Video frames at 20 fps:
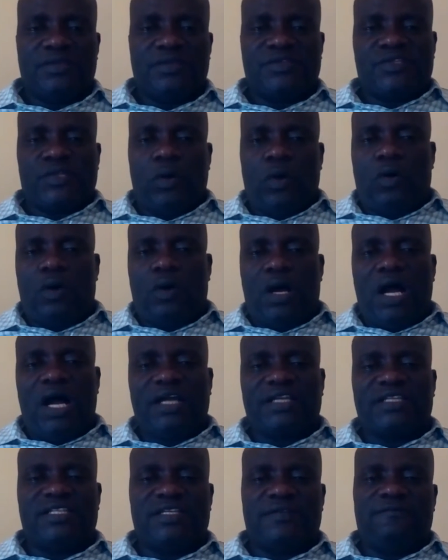So
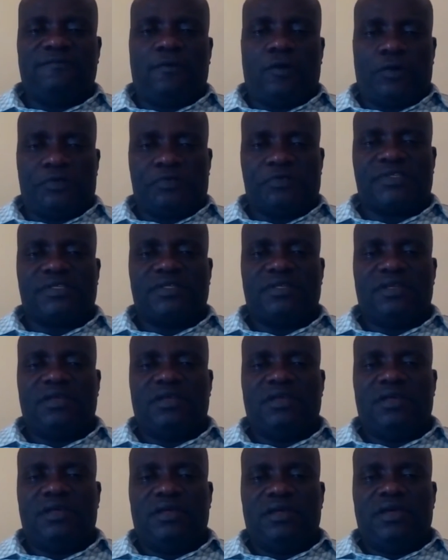active voice.
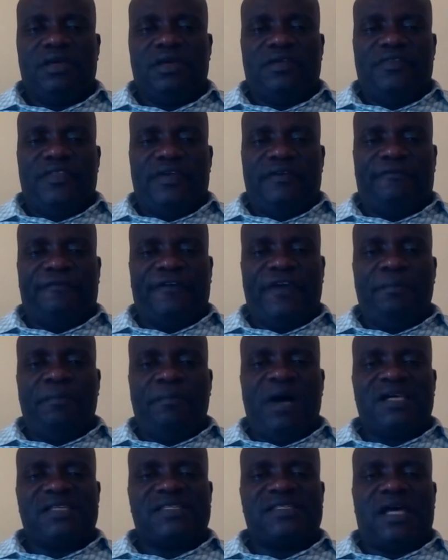The
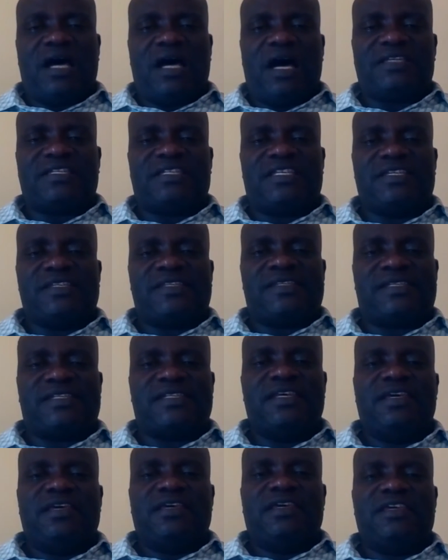famous
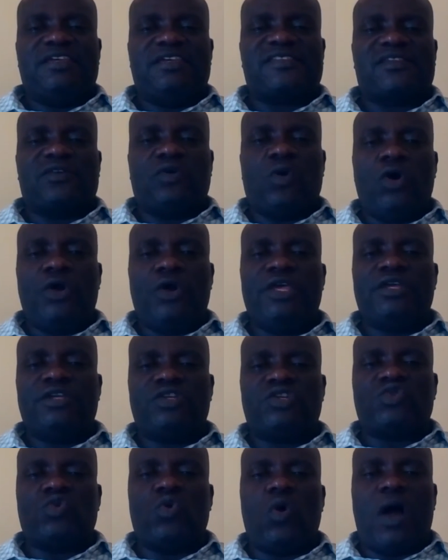artist is
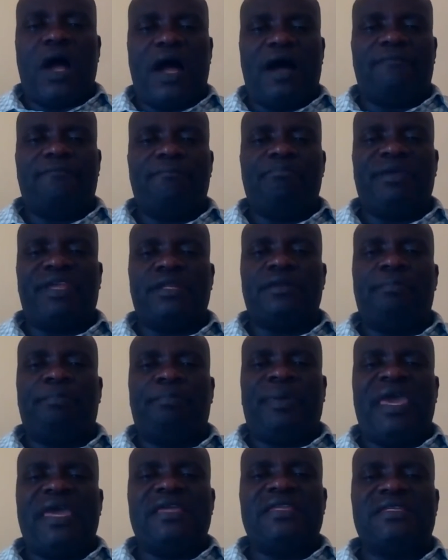going to have been
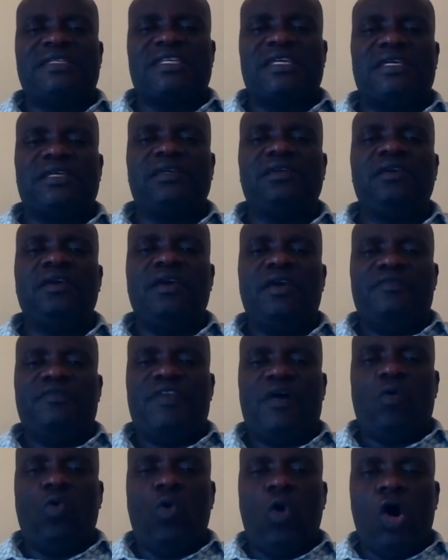painting
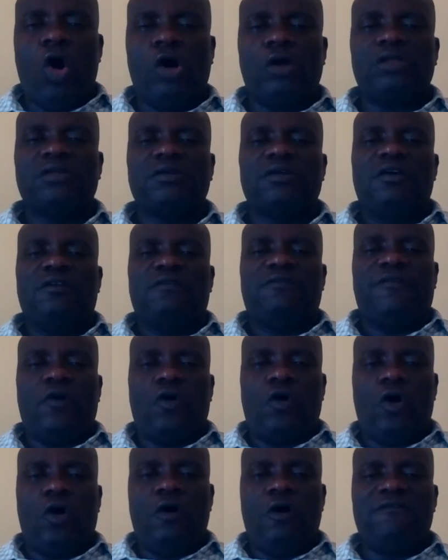the wall
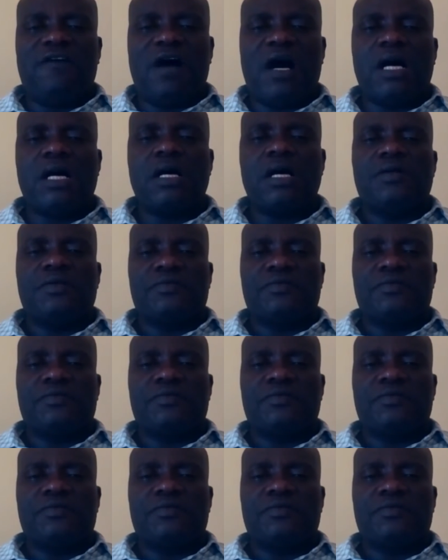for over